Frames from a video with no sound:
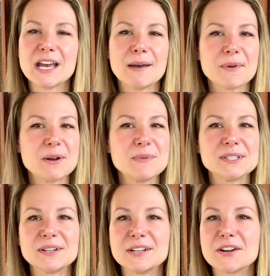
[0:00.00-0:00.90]
I'm going to be
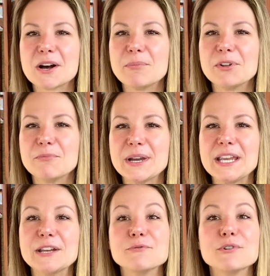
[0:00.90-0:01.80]
starting a a couple of my
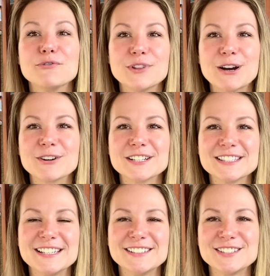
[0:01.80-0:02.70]
annual flower
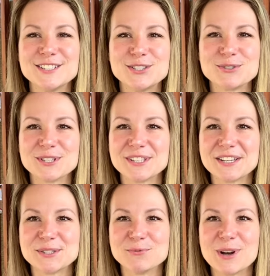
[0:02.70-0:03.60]
seeds indoors
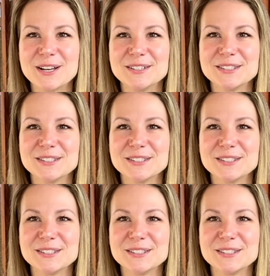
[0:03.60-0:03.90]
as well.